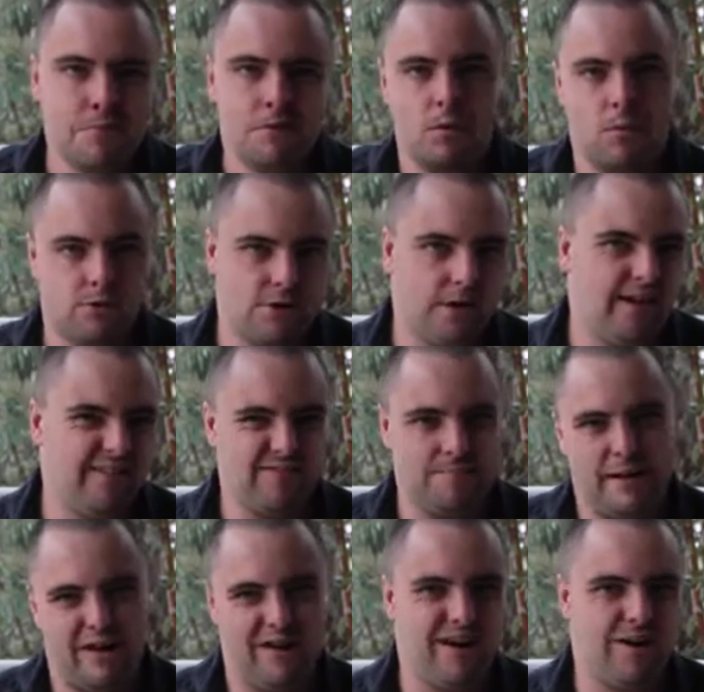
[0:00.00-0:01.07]
which lasts
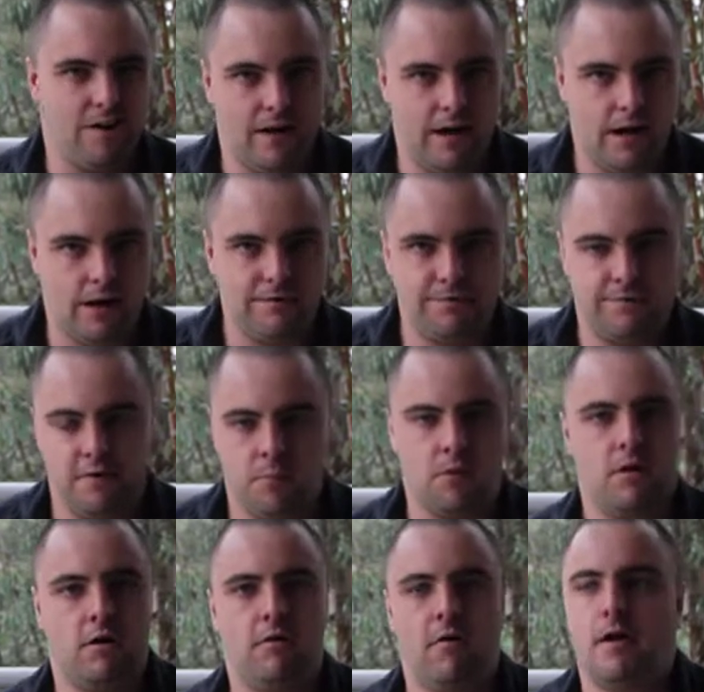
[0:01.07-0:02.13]
about an hour and a half, somewhere
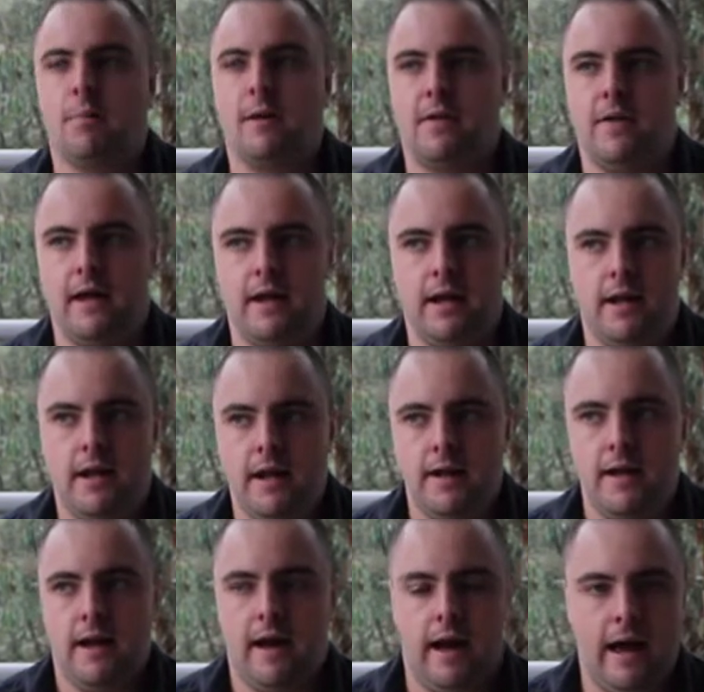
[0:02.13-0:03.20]
around about that,
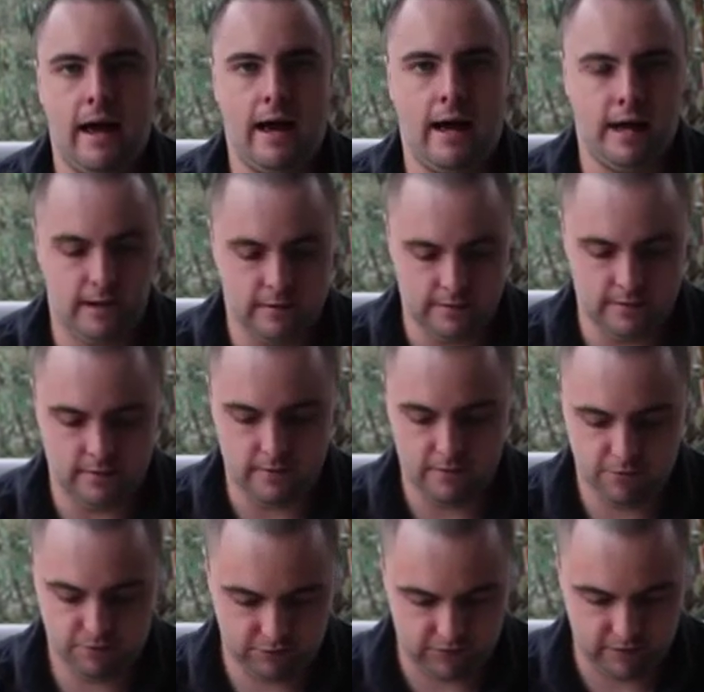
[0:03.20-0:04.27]
and
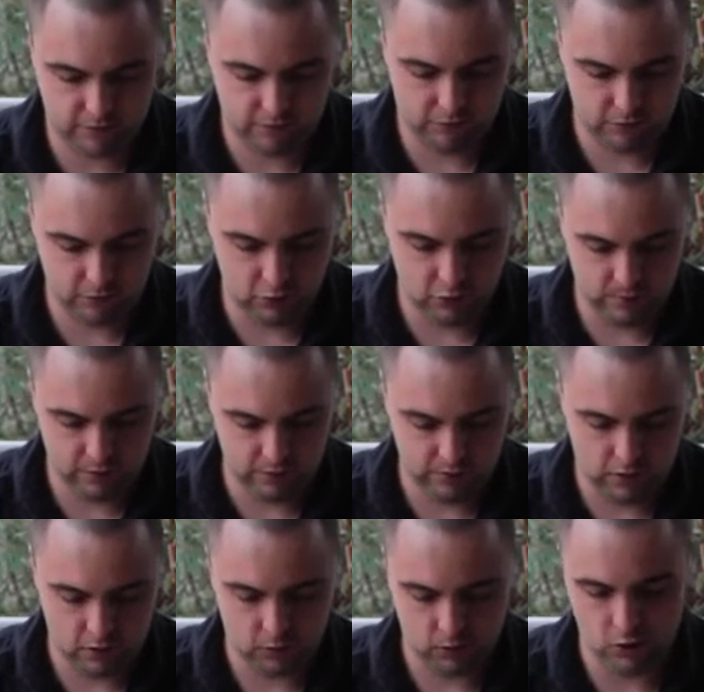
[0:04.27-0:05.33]
6 lumens
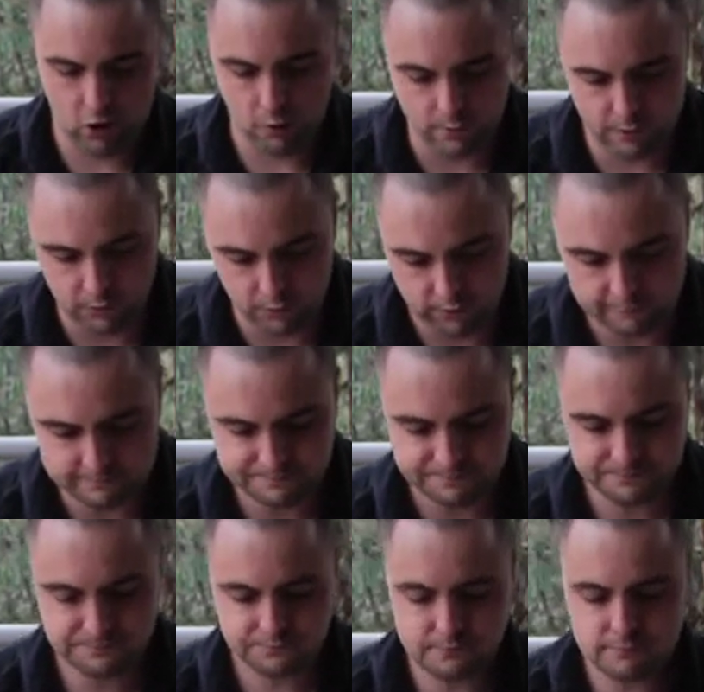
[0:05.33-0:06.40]
on low mode,
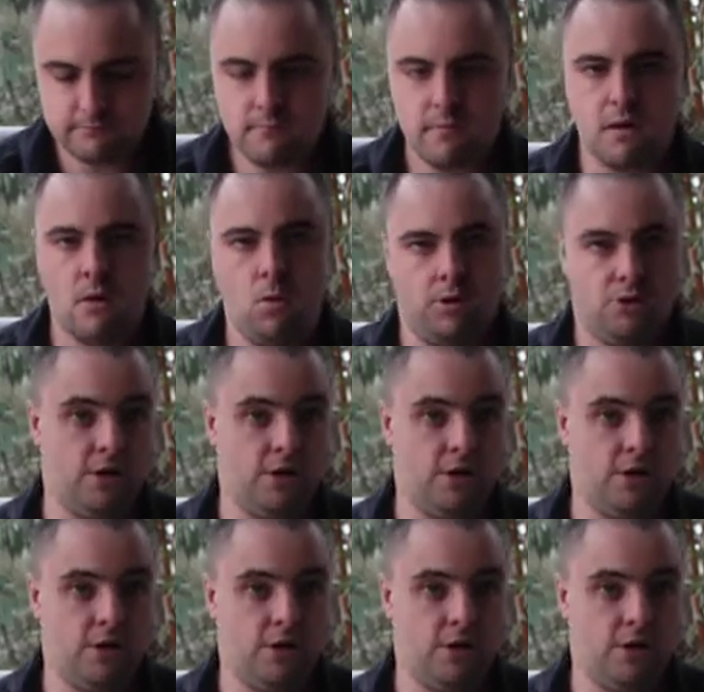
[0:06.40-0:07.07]
which